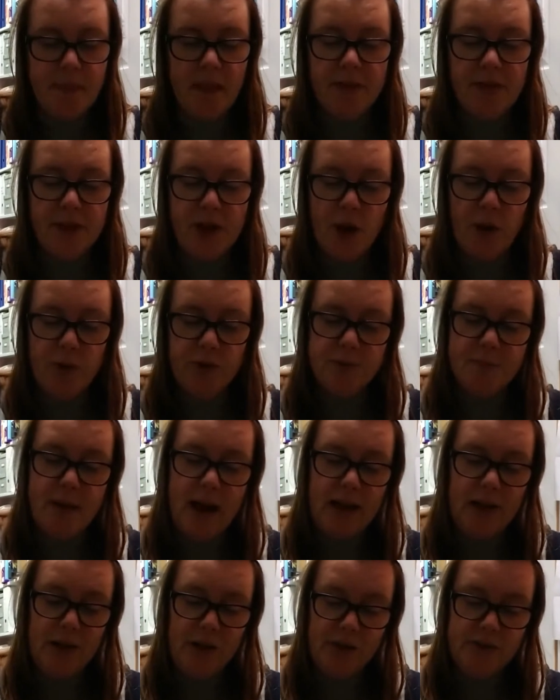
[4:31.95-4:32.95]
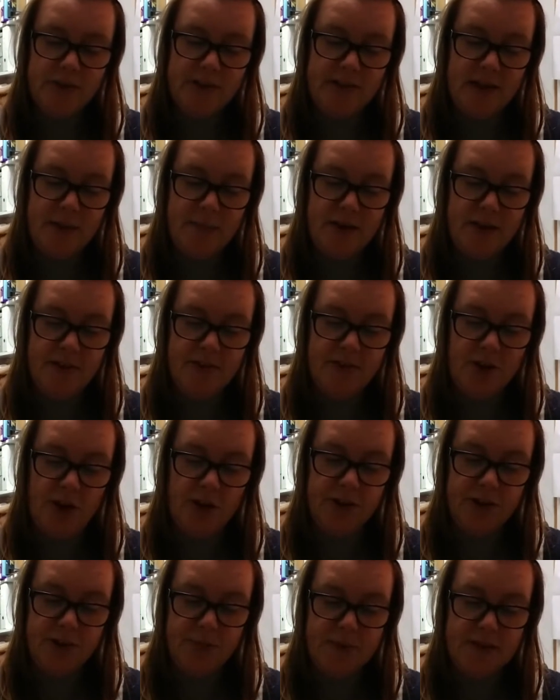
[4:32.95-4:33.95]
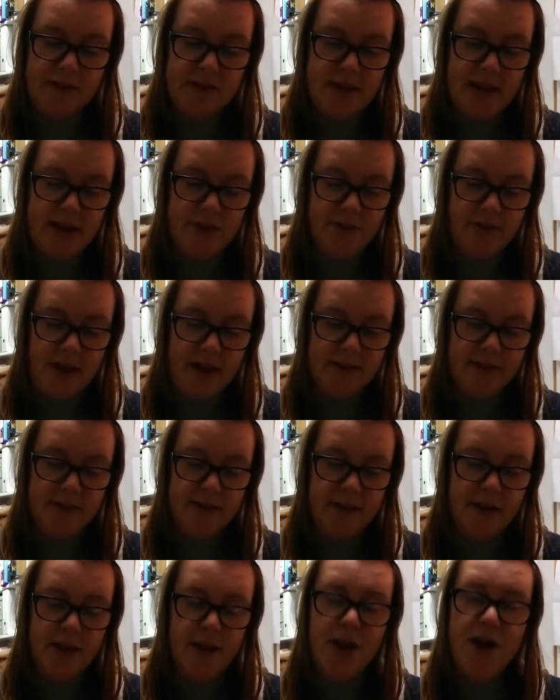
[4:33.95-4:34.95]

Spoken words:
The old man looked at him in astonishment and interest.